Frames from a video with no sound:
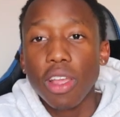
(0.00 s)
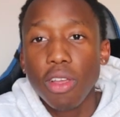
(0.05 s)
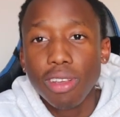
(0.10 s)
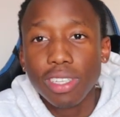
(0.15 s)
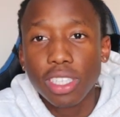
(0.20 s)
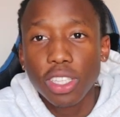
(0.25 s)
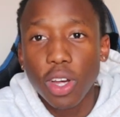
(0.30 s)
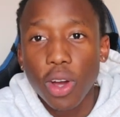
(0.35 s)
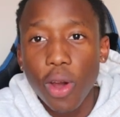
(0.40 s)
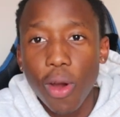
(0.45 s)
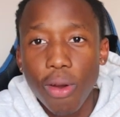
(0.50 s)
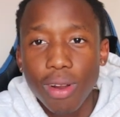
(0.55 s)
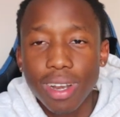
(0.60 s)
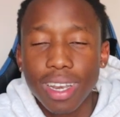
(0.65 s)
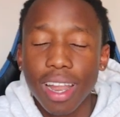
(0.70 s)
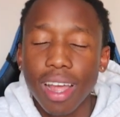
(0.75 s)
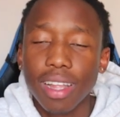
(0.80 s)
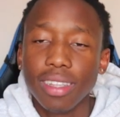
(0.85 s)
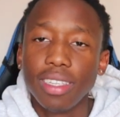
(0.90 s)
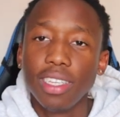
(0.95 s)
use the
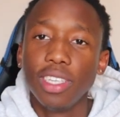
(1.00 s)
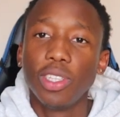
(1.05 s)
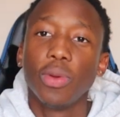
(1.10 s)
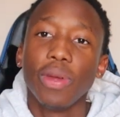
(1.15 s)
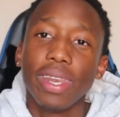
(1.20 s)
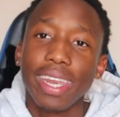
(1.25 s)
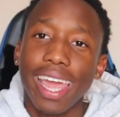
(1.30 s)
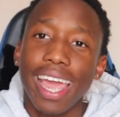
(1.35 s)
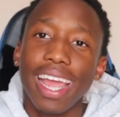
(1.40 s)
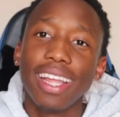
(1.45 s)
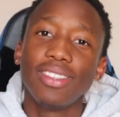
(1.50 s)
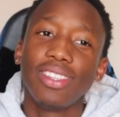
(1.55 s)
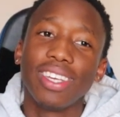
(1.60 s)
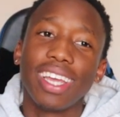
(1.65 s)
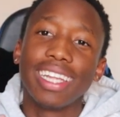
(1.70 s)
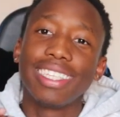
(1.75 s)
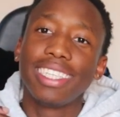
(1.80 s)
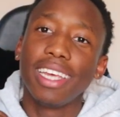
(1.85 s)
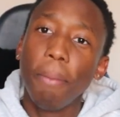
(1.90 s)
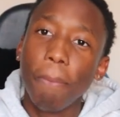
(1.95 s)
code Nathi28 to
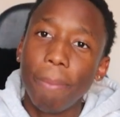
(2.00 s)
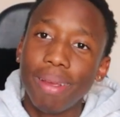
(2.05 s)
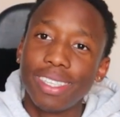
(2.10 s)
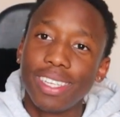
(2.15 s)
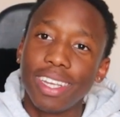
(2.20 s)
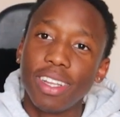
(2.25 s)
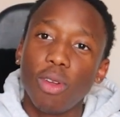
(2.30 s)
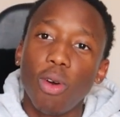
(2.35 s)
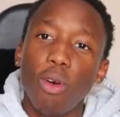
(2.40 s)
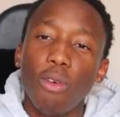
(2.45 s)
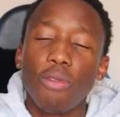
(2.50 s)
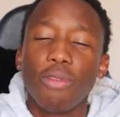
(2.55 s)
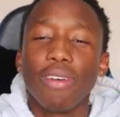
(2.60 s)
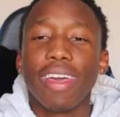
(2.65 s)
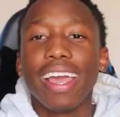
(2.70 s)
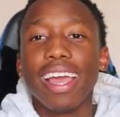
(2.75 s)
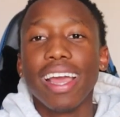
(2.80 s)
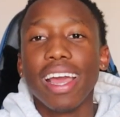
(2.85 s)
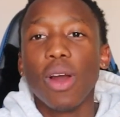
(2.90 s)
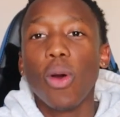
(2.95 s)
get 10% off
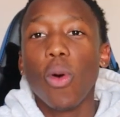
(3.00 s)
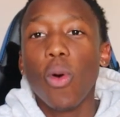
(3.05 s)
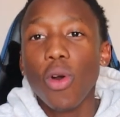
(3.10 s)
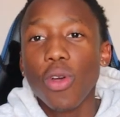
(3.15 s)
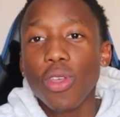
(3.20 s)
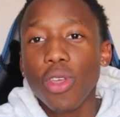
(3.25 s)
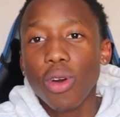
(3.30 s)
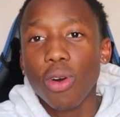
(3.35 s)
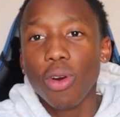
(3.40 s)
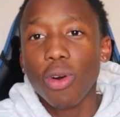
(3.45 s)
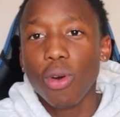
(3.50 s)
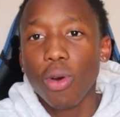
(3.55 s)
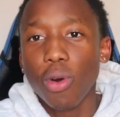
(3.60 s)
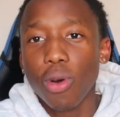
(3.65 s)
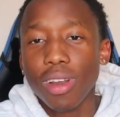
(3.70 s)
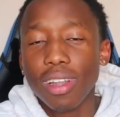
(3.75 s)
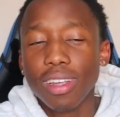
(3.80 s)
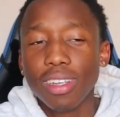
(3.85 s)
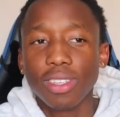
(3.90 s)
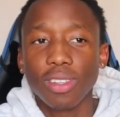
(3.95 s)
all your
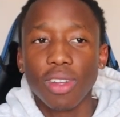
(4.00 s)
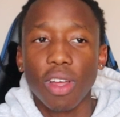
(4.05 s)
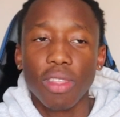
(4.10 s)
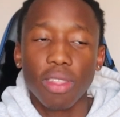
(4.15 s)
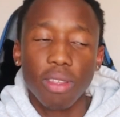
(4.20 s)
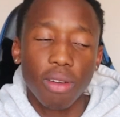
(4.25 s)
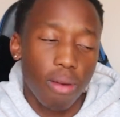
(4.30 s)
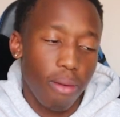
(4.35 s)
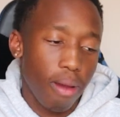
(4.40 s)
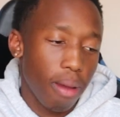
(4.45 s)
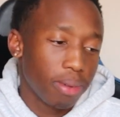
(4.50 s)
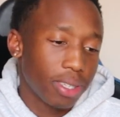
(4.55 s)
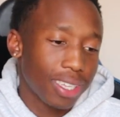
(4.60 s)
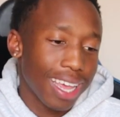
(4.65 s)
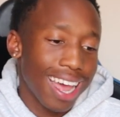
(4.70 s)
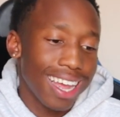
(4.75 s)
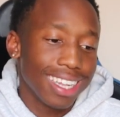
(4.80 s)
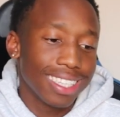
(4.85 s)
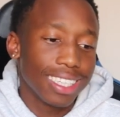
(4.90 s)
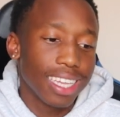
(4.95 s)
orders on the
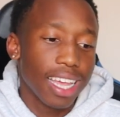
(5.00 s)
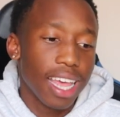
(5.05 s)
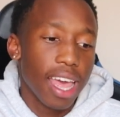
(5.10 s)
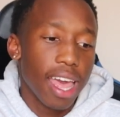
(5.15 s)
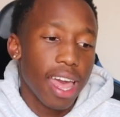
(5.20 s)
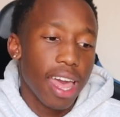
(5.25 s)
website.